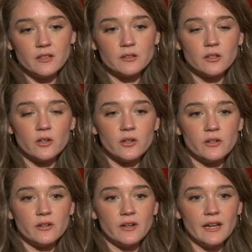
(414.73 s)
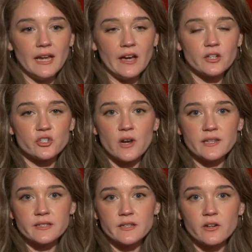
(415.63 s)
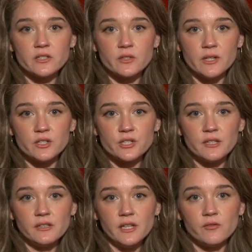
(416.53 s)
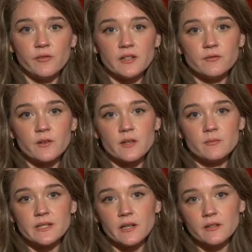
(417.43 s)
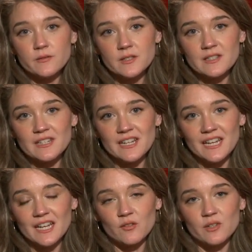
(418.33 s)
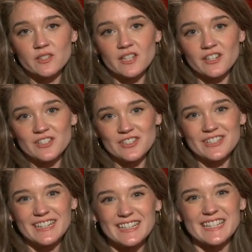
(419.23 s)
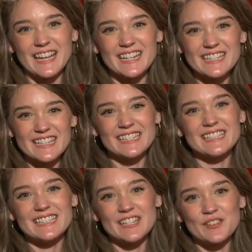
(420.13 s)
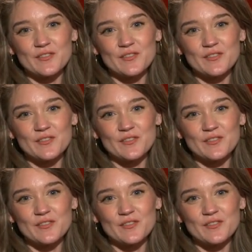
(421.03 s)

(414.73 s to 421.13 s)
learn how to trust their intuition and fend for themselves was such an exciting thing to